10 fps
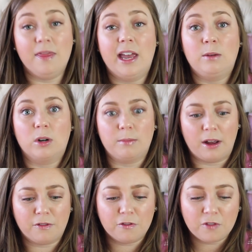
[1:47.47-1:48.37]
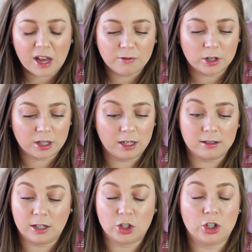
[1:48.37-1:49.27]
And then one of my favorite things,
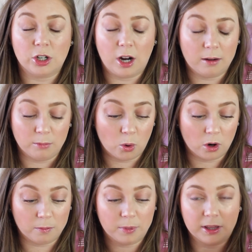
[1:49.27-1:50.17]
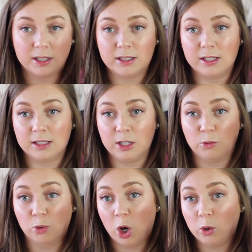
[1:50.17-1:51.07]
and I should have got more, but this is the
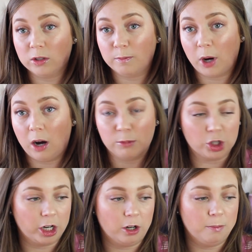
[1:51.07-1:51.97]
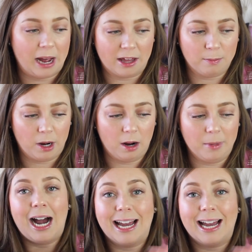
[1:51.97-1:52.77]
Rose Bombshell Bath Bomb.